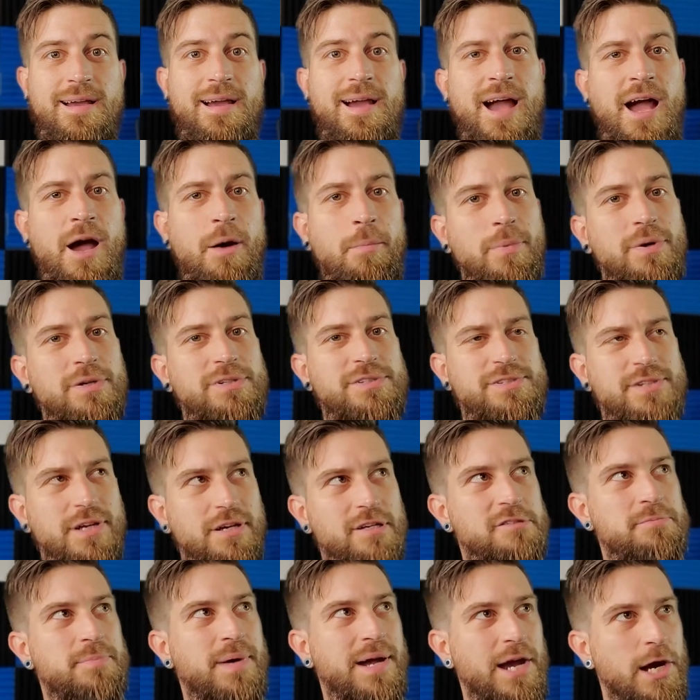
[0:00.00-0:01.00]
How much
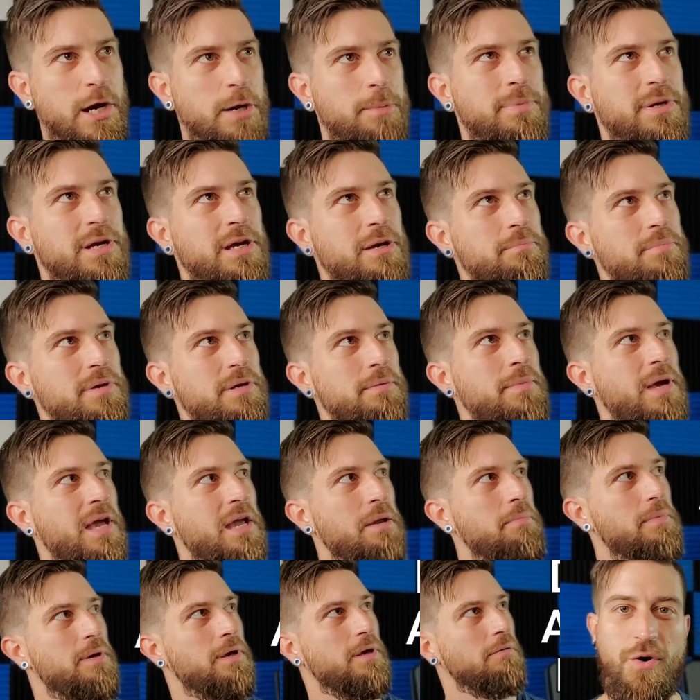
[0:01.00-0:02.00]
does my Airbnb
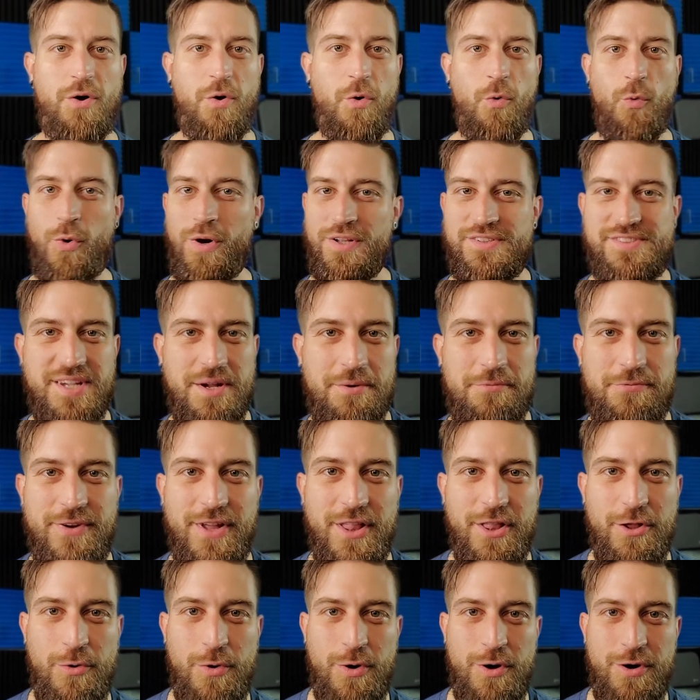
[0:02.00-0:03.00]
make me? What's up
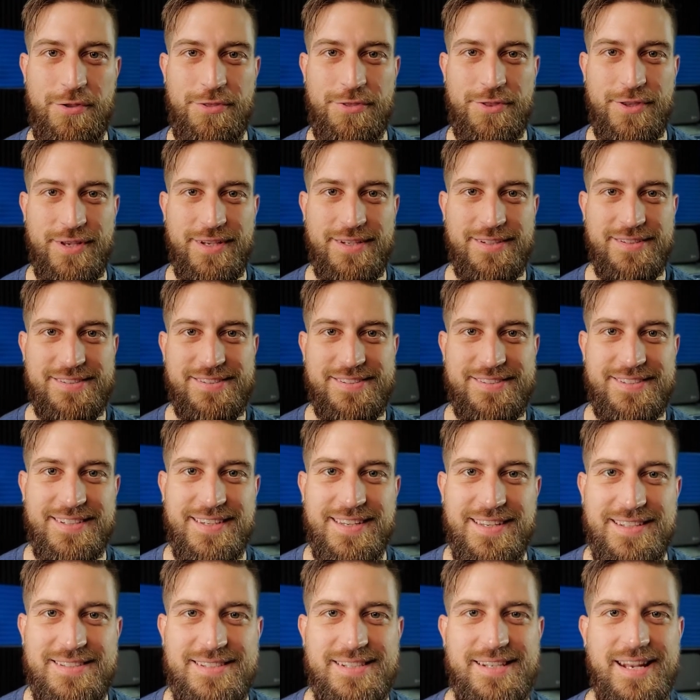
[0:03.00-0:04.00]
fellow Earthlings?
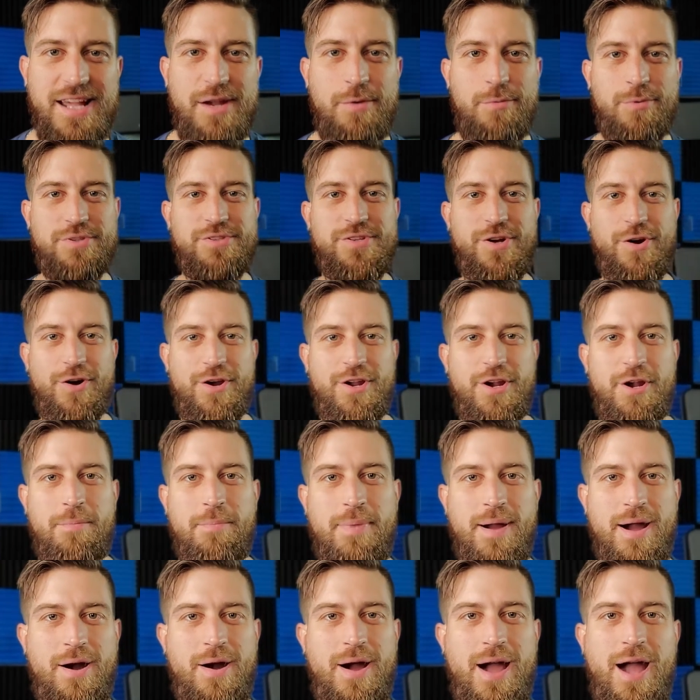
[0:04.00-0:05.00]
Today we're talking
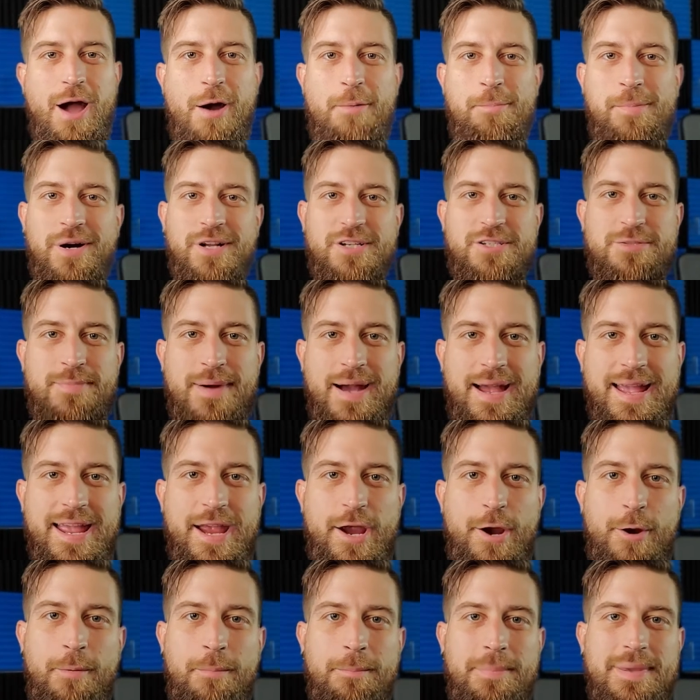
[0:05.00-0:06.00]
about how much my
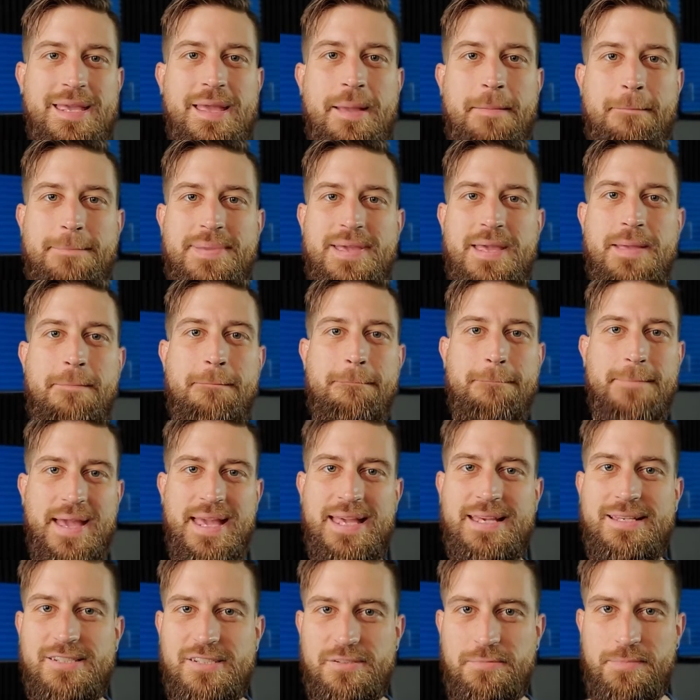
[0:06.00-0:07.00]
Airbnb
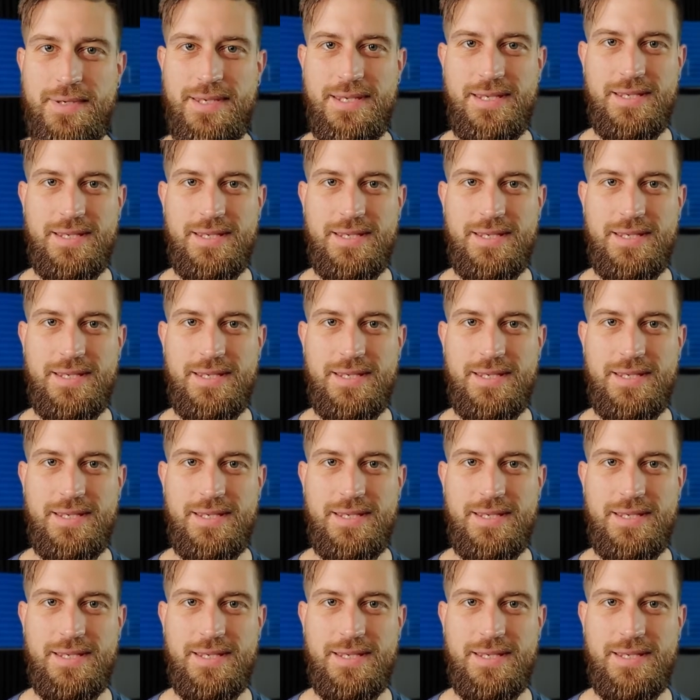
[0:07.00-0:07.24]
makes me.